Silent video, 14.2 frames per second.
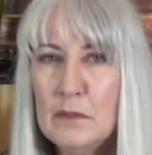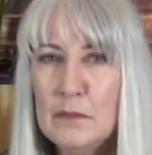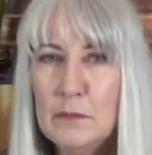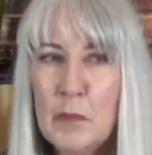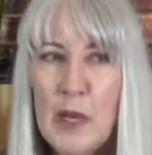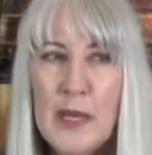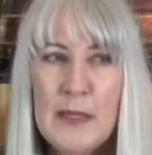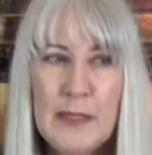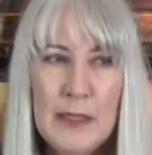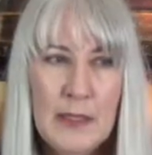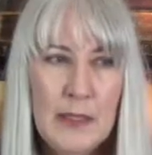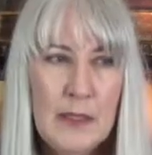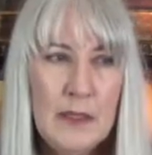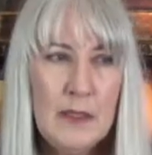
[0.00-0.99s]
By the
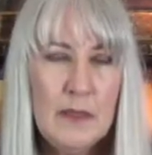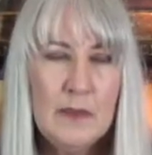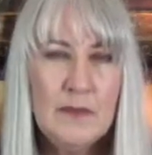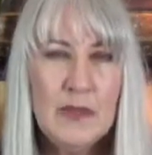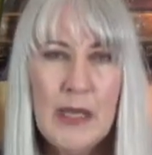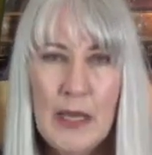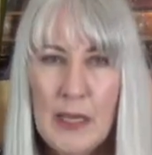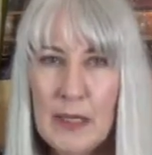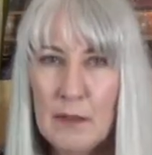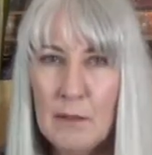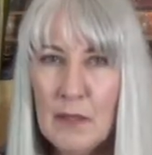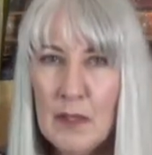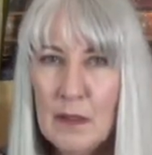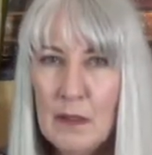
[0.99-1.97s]
end of the
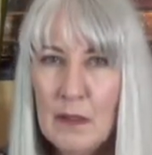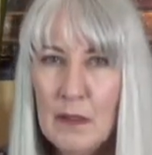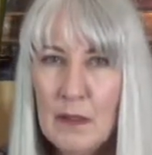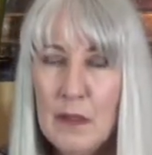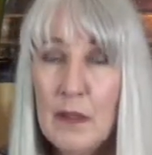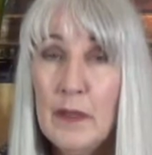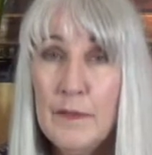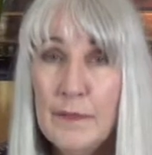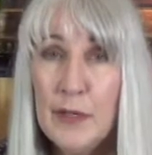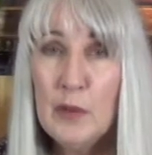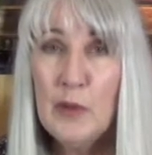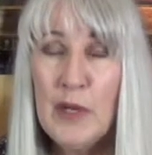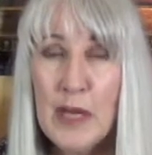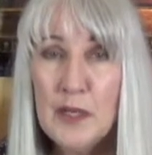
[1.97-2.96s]
game, there
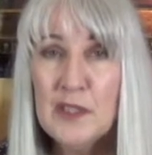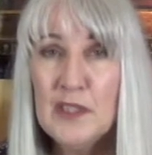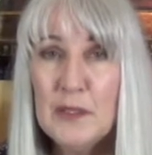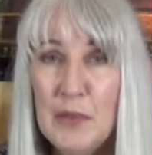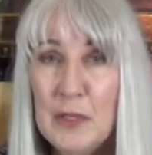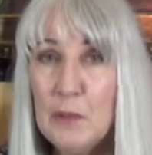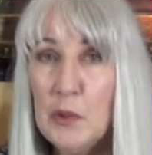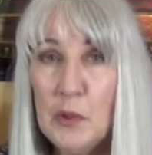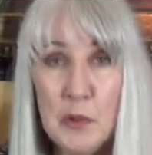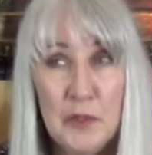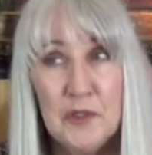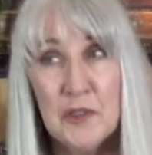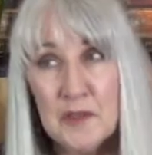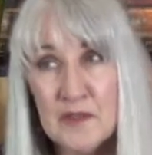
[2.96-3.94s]
were actually people who
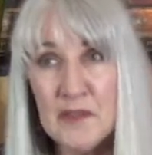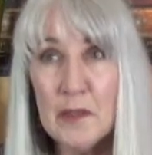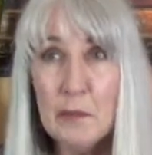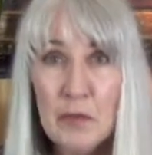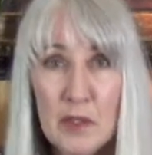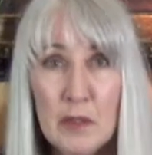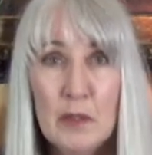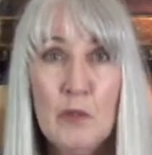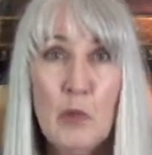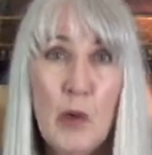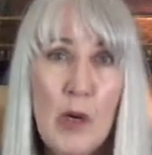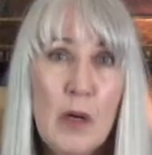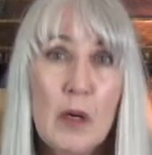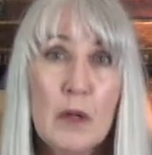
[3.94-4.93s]
just simply couldn't
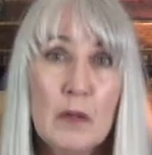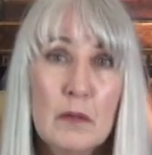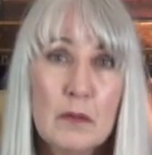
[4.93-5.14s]
walk.